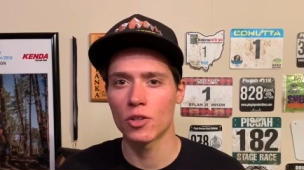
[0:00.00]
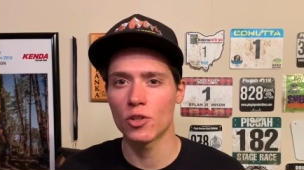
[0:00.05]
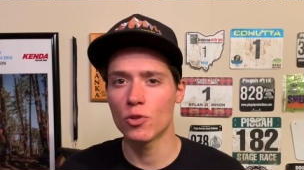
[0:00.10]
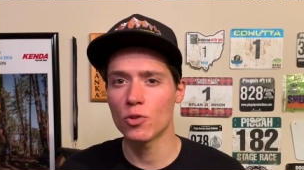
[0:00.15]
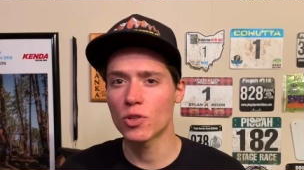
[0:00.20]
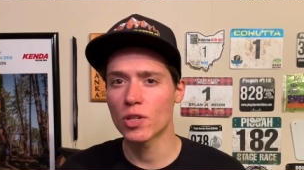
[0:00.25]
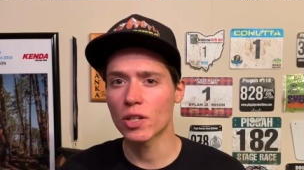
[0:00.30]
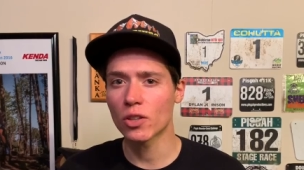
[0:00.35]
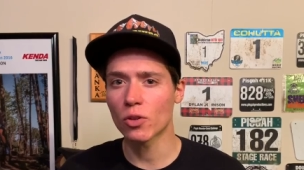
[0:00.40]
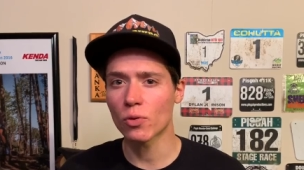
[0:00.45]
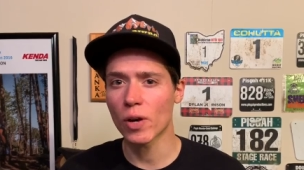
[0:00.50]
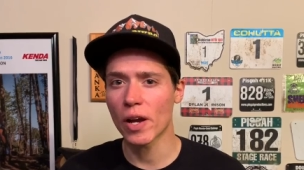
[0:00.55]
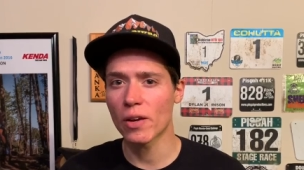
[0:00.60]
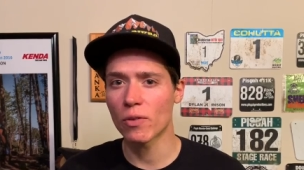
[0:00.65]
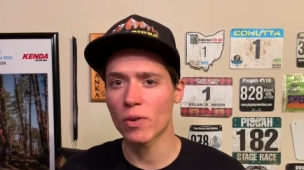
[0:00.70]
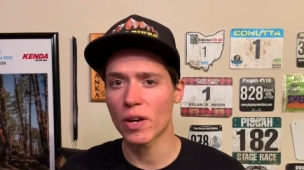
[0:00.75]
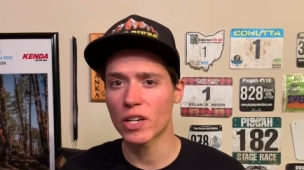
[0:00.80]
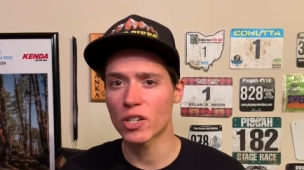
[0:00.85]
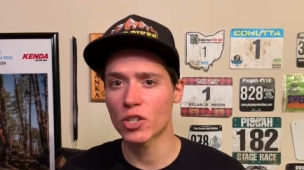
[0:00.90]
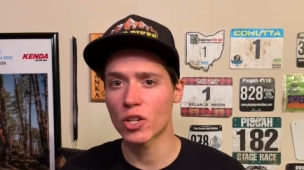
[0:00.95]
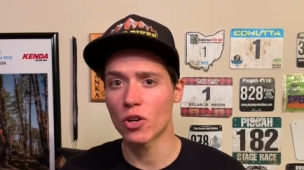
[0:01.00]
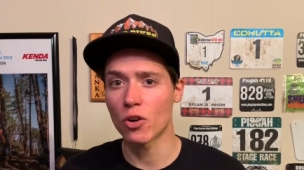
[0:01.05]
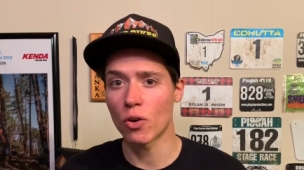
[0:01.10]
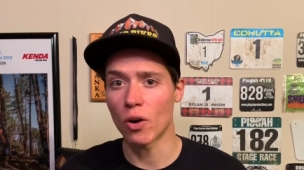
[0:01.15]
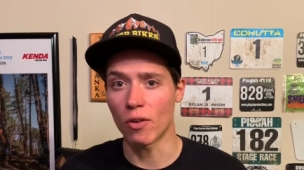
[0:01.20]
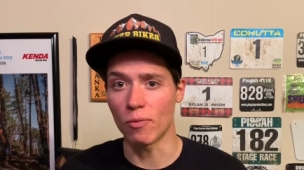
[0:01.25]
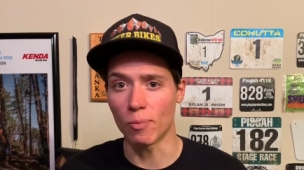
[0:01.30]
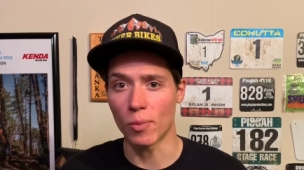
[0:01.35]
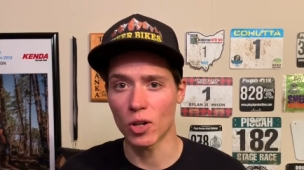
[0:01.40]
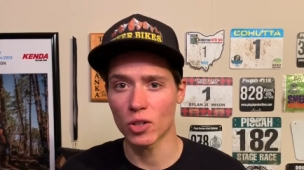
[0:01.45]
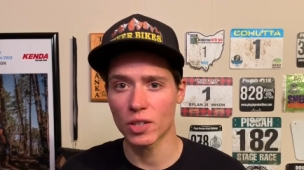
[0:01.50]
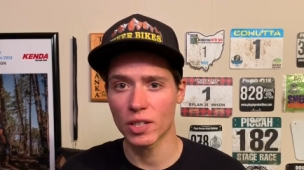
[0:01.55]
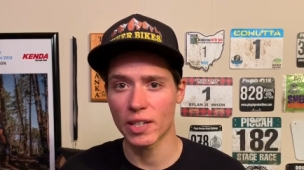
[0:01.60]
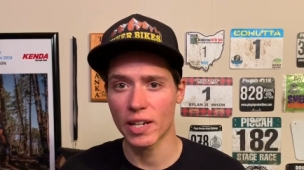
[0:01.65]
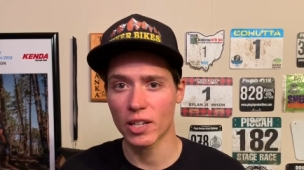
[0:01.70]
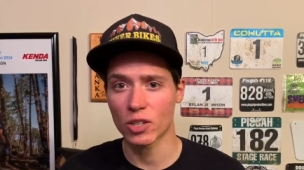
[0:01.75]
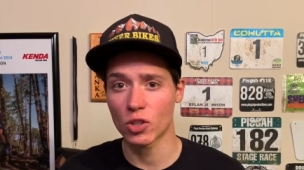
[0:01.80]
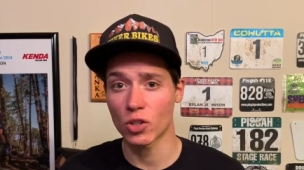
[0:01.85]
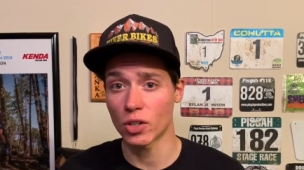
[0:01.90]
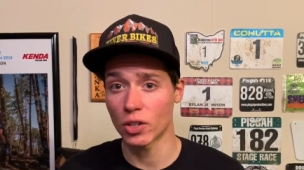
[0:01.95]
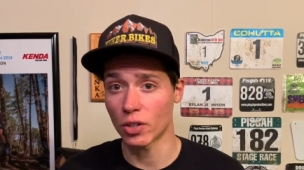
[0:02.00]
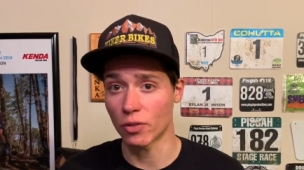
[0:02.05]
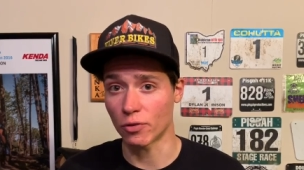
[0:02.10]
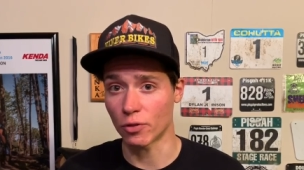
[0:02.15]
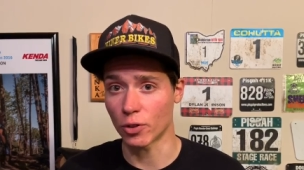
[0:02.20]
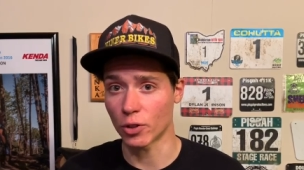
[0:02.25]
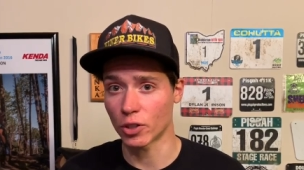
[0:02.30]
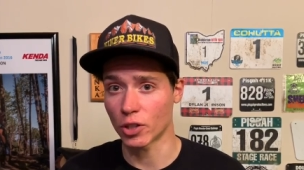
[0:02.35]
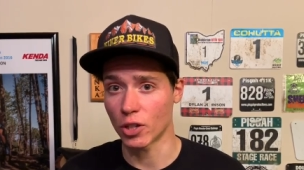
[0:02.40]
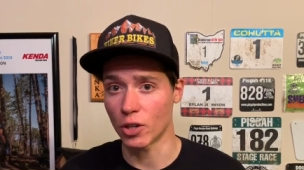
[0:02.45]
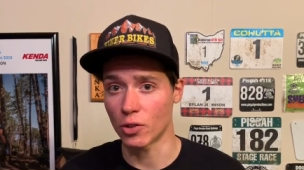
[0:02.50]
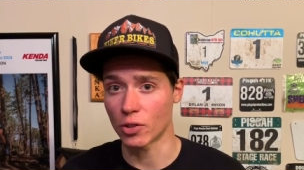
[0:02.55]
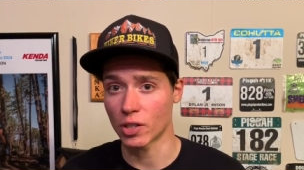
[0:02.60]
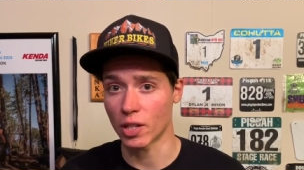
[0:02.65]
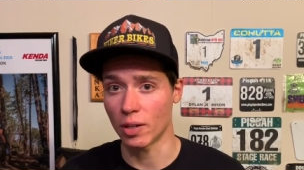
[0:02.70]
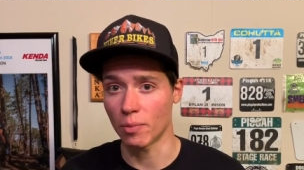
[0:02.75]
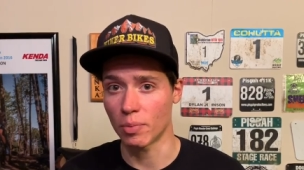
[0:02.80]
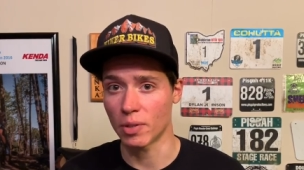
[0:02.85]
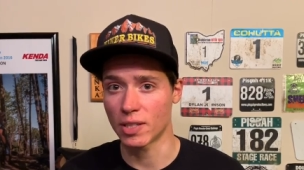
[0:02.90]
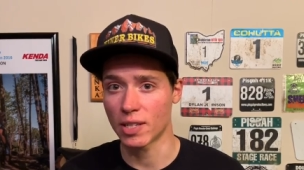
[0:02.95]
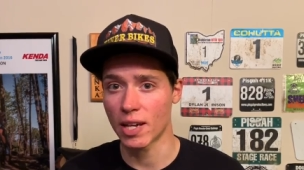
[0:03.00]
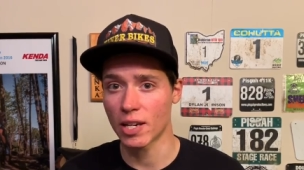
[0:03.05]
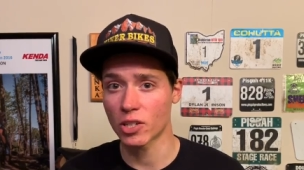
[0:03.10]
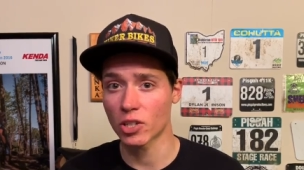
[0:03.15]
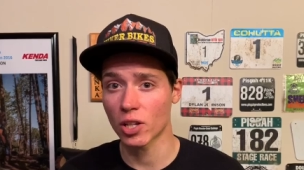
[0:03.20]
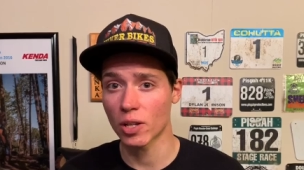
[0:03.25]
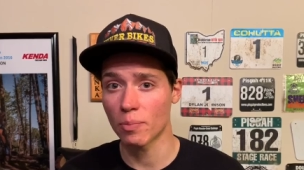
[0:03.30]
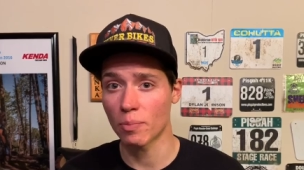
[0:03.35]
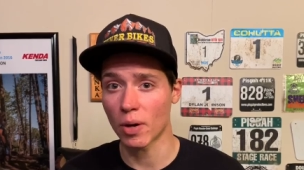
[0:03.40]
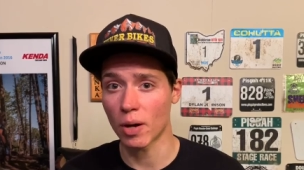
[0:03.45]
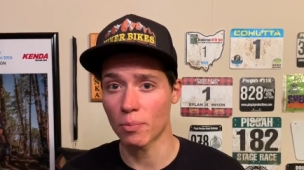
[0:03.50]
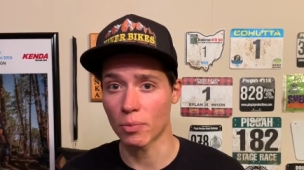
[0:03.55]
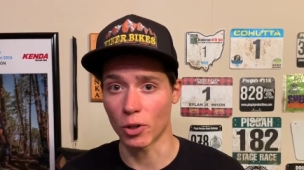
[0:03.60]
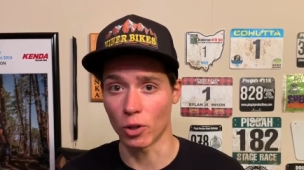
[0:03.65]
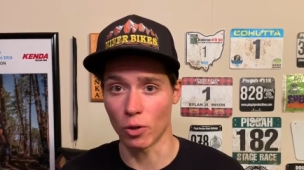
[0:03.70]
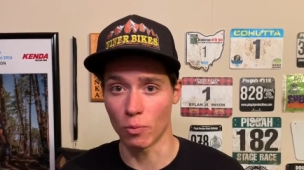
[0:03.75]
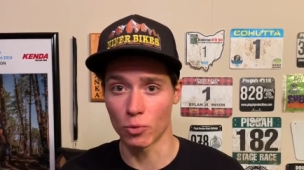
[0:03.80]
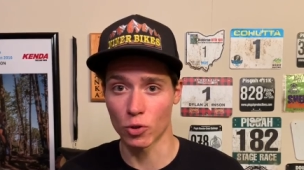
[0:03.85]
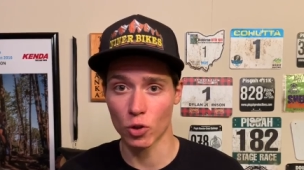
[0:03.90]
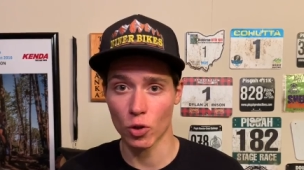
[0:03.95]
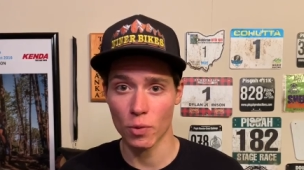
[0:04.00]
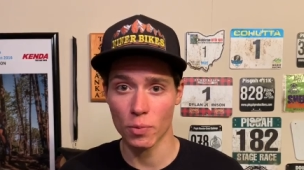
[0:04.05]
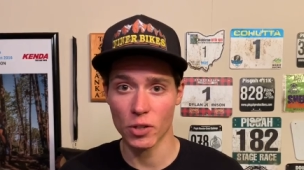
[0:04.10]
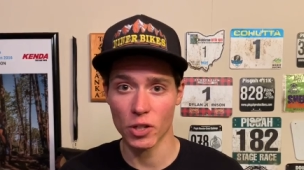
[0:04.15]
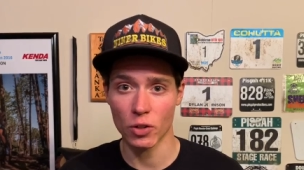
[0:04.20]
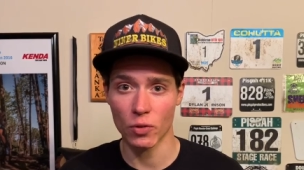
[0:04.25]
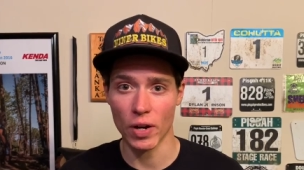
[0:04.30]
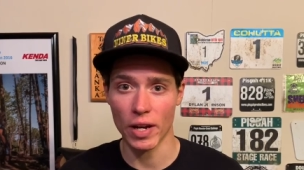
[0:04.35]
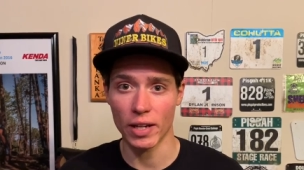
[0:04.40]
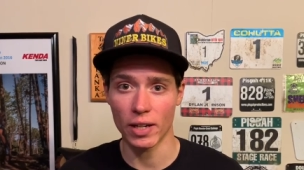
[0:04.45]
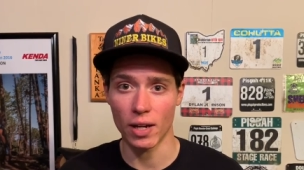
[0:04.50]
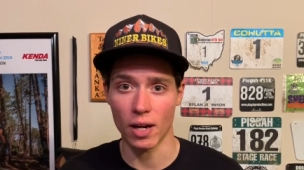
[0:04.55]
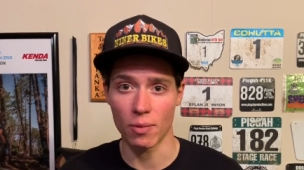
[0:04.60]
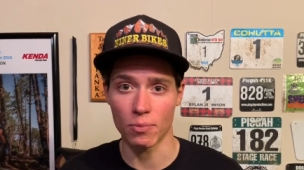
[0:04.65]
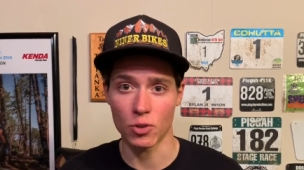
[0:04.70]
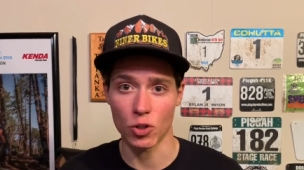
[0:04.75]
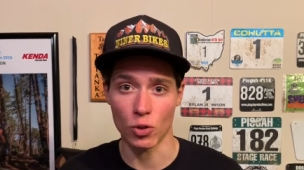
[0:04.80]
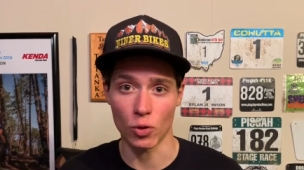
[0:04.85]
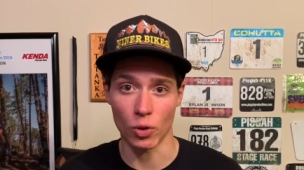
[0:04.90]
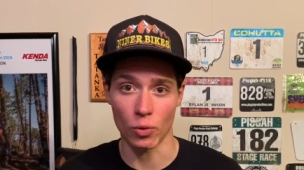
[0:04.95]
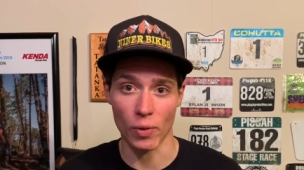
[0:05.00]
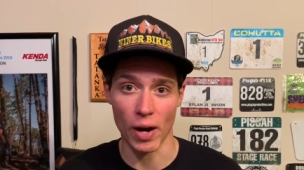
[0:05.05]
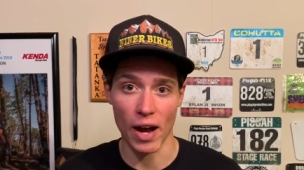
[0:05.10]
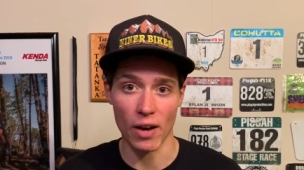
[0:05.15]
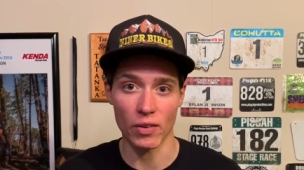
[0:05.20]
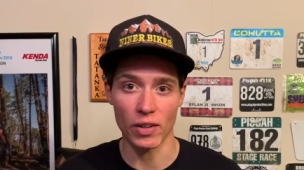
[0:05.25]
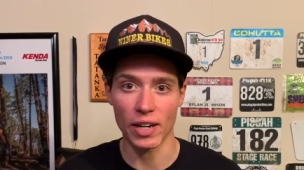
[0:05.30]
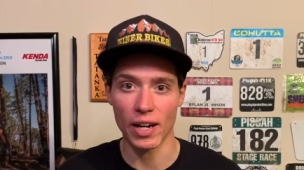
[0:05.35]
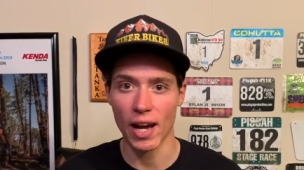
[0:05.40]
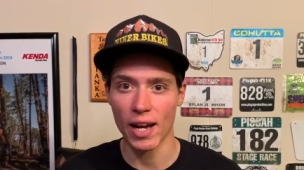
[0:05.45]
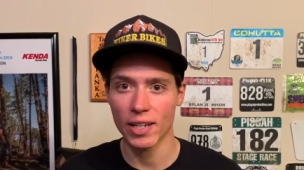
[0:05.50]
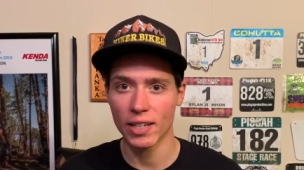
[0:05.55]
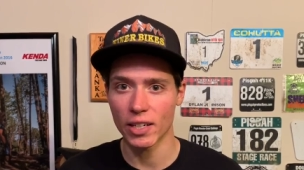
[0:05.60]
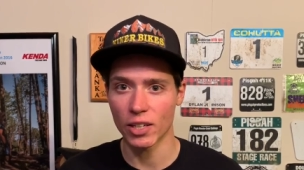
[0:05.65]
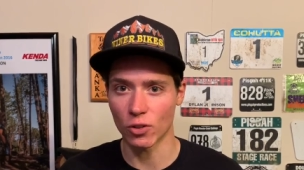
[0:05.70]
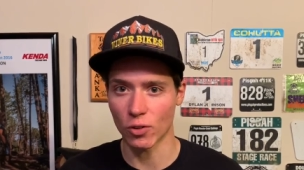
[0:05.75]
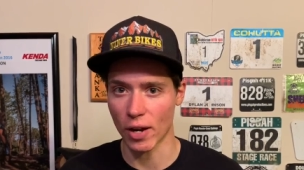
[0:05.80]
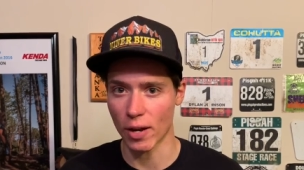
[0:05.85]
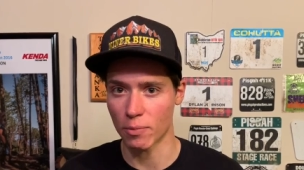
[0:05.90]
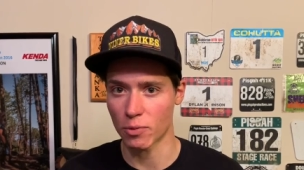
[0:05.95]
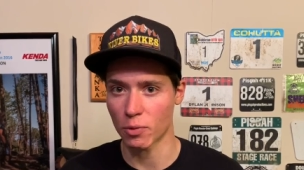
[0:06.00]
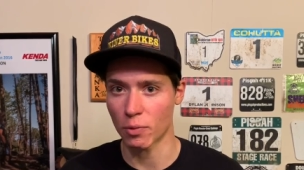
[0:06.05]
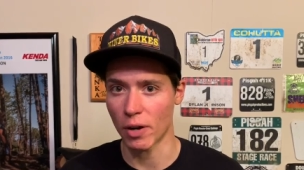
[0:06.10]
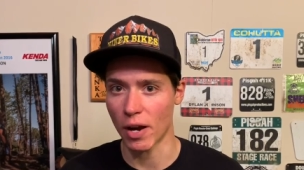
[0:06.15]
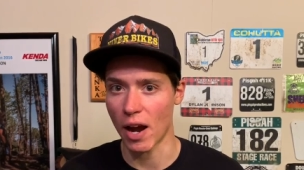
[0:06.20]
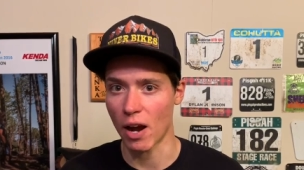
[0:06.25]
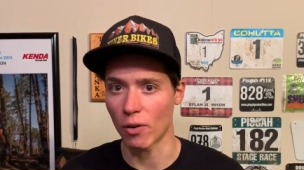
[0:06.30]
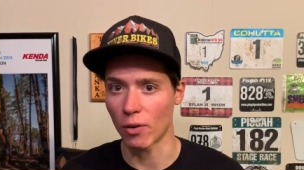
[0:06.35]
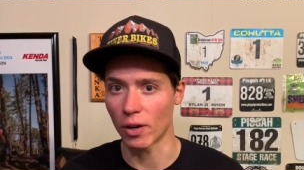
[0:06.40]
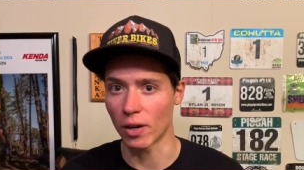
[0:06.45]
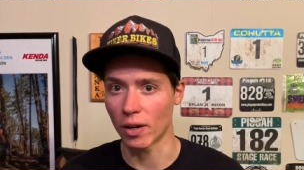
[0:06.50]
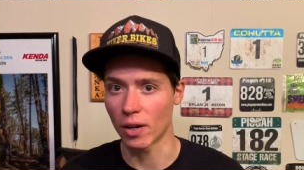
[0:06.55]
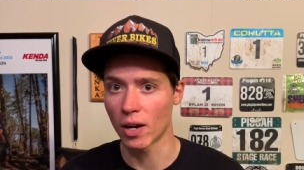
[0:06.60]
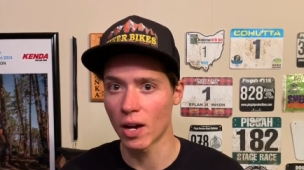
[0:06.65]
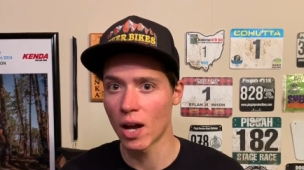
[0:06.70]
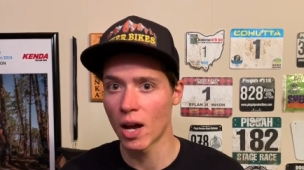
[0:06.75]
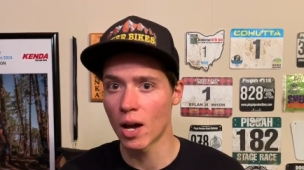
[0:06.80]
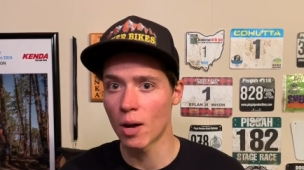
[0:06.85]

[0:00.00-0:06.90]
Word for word: Using the right ratio of maltodextrin to fructose can potentially bump your absorption rate up to around ninety grams per hour,